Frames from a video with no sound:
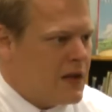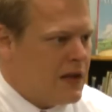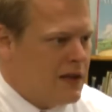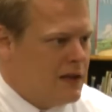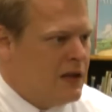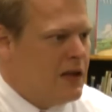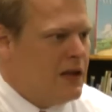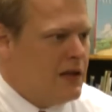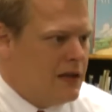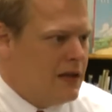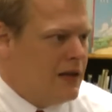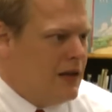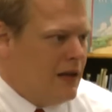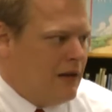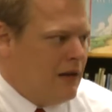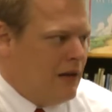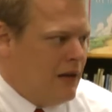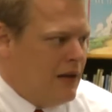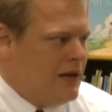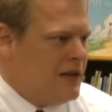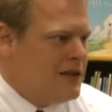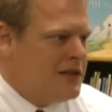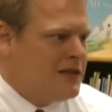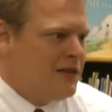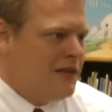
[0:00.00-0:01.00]

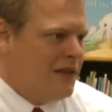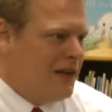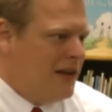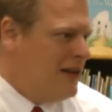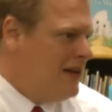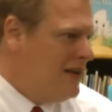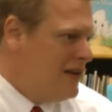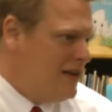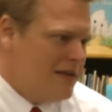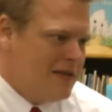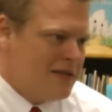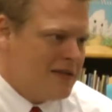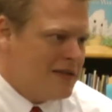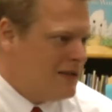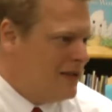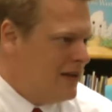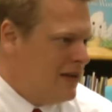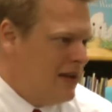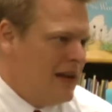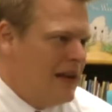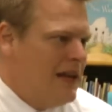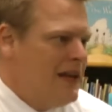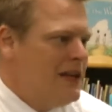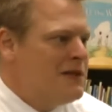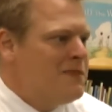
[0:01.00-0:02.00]

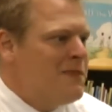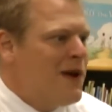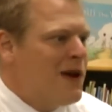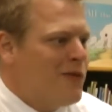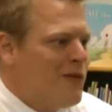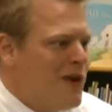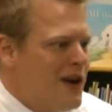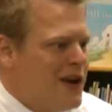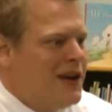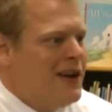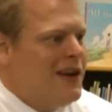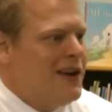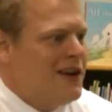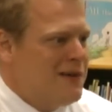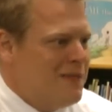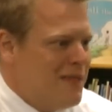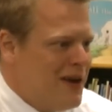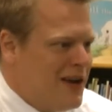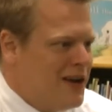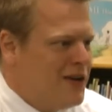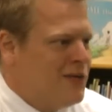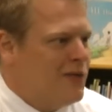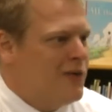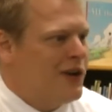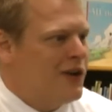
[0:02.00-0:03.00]
He's my right-hand
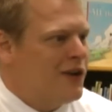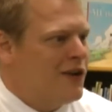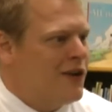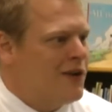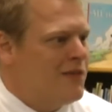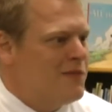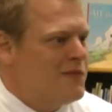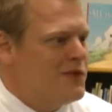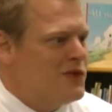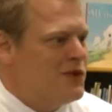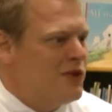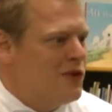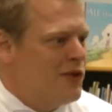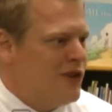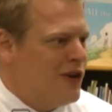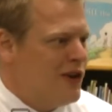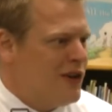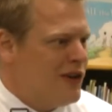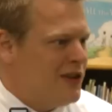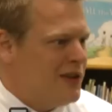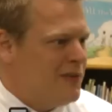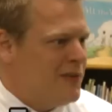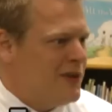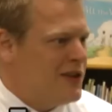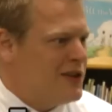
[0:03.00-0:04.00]
man when it comes to
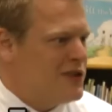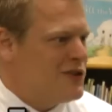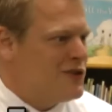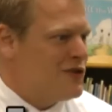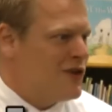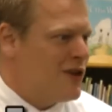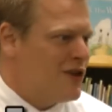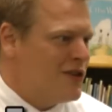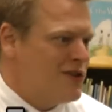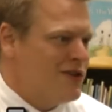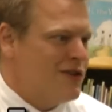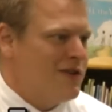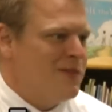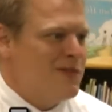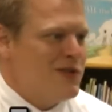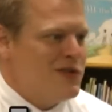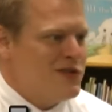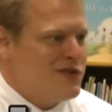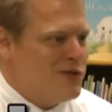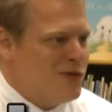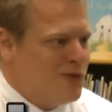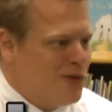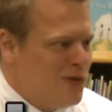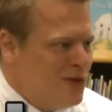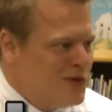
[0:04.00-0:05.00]
curriculum and instruction, and
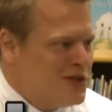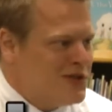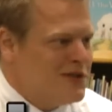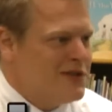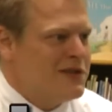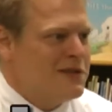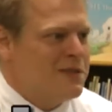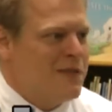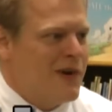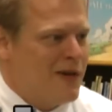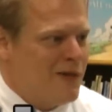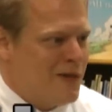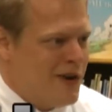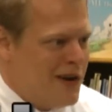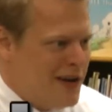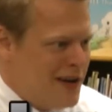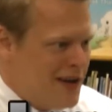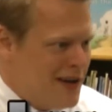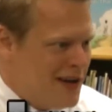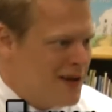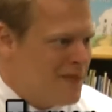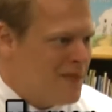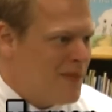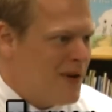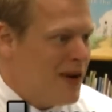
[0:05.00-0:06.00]
Mr. Olson is my
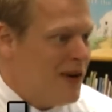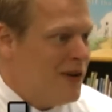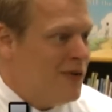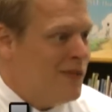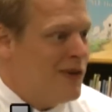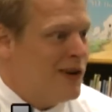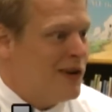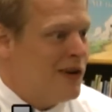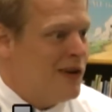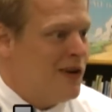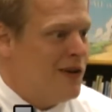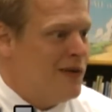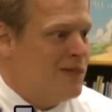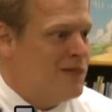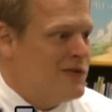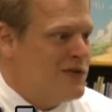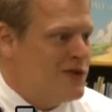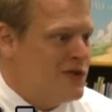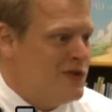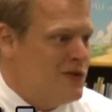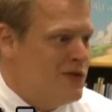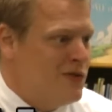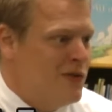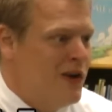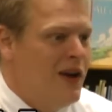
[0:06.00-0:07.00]
right-hand man when it comes
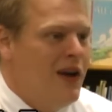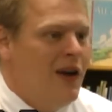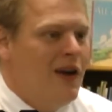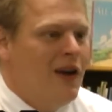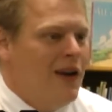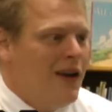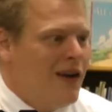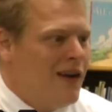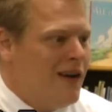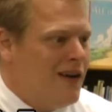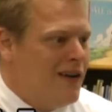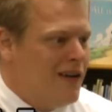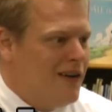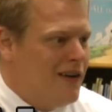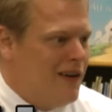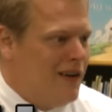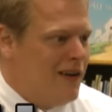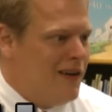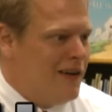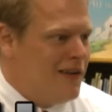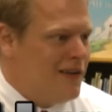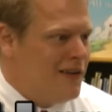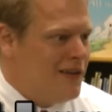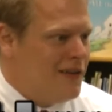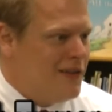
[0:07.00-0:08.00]
to
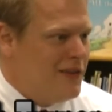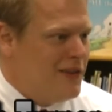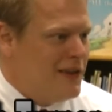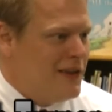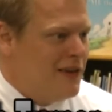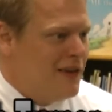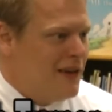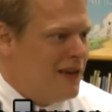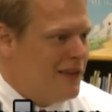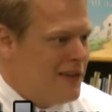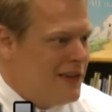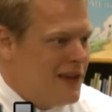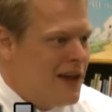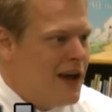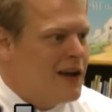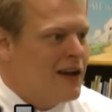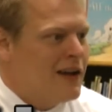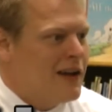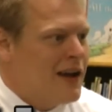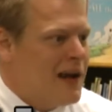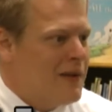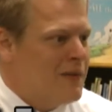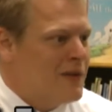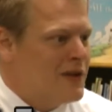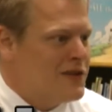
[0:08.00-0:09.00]
the
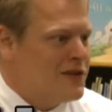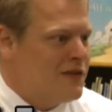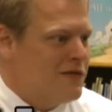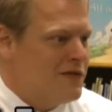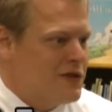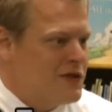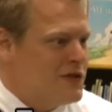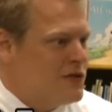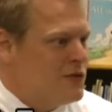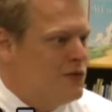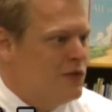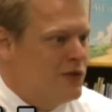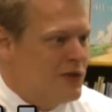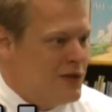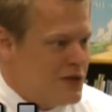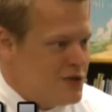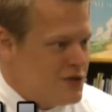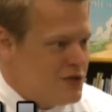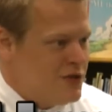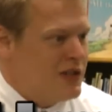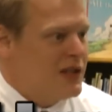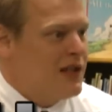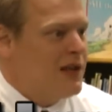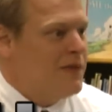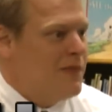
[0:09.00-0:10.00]
economics of the school
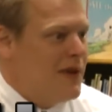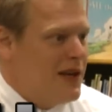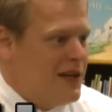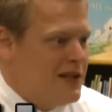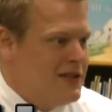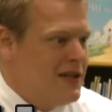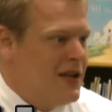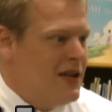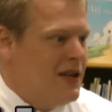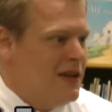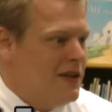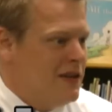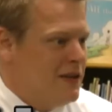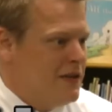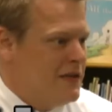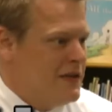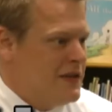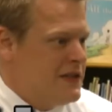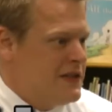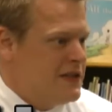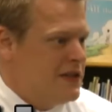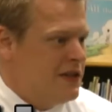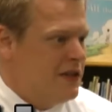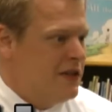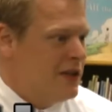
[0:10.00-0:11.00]
district and maintaining the
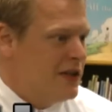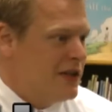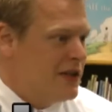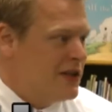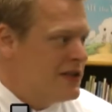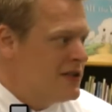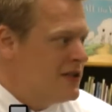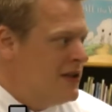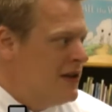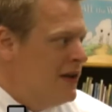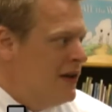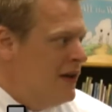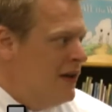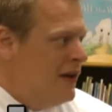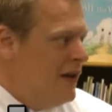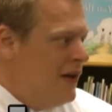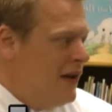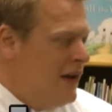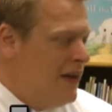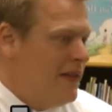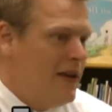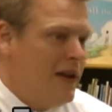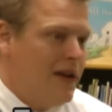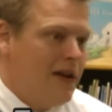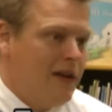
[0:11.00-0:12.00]
facilities.
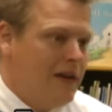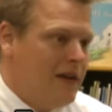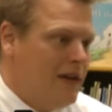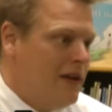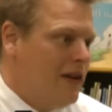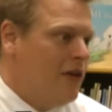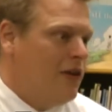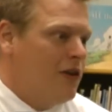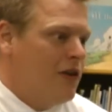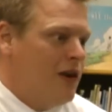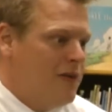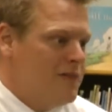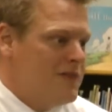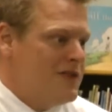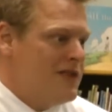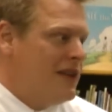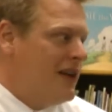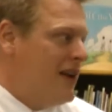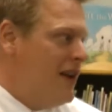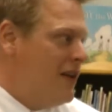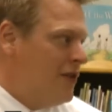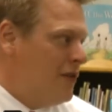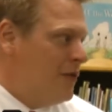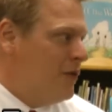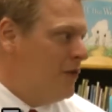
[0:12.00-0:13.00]
And then it all comes
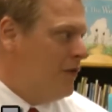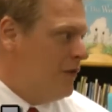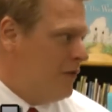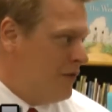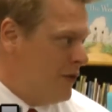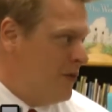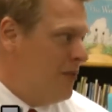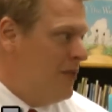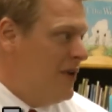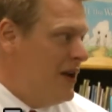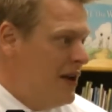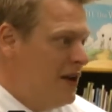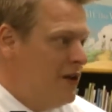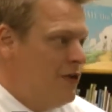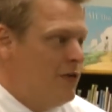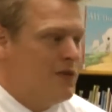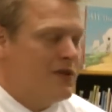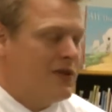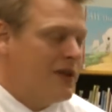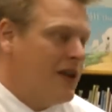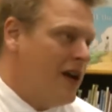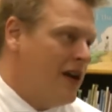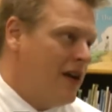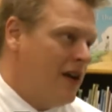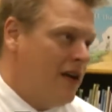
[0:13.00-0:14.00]
together for me,
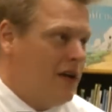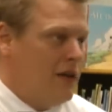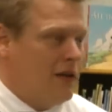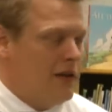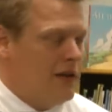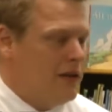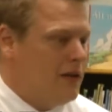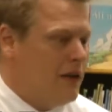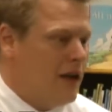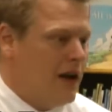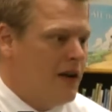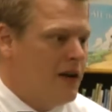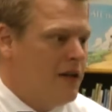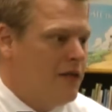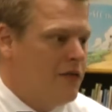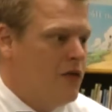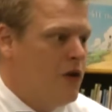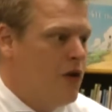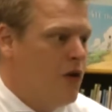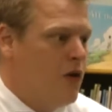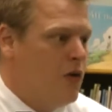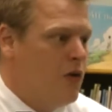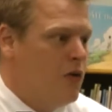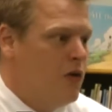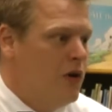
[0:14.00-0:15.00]
who's got to kind of
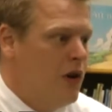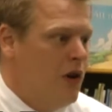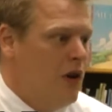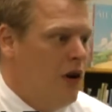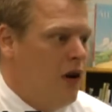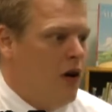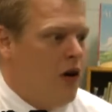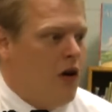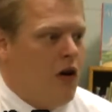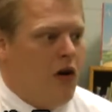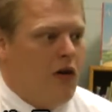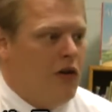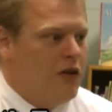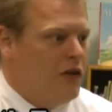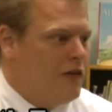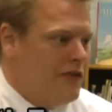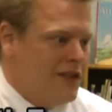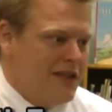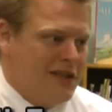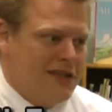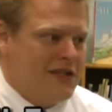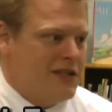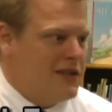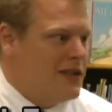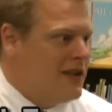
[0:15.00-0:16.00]
know all of
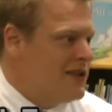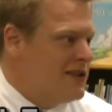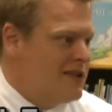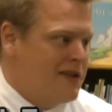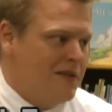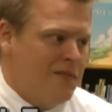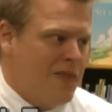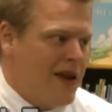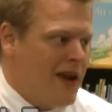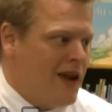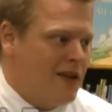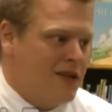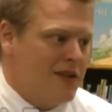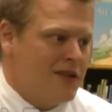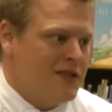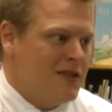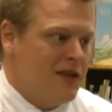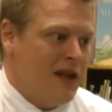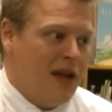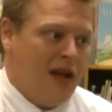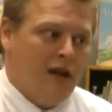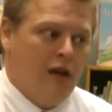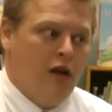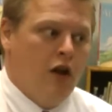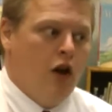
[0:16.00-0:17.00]
these things and balance
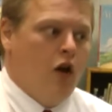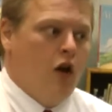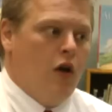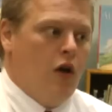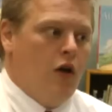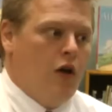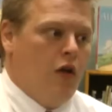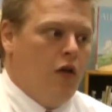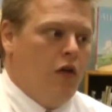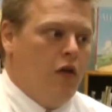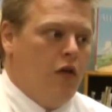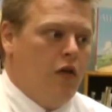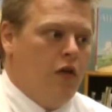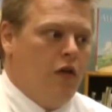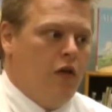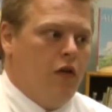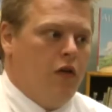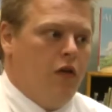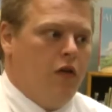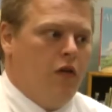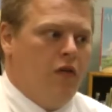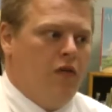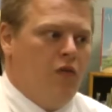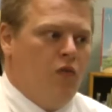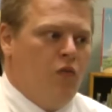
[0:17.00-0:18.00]
it. And
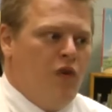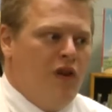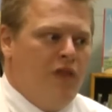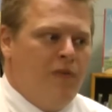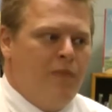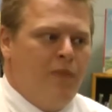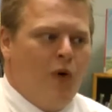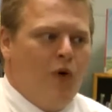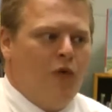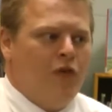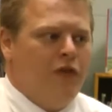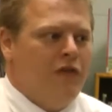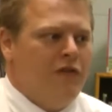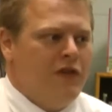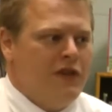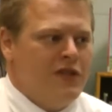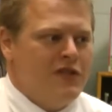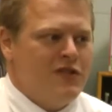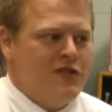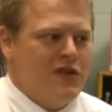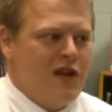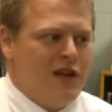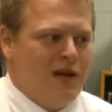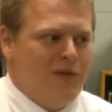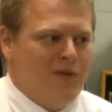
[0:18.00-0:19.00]
with both of
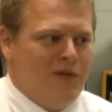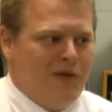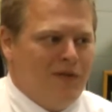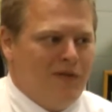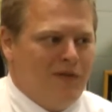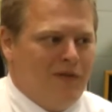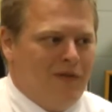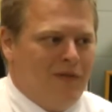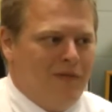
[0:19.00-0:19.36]
these gentlemen,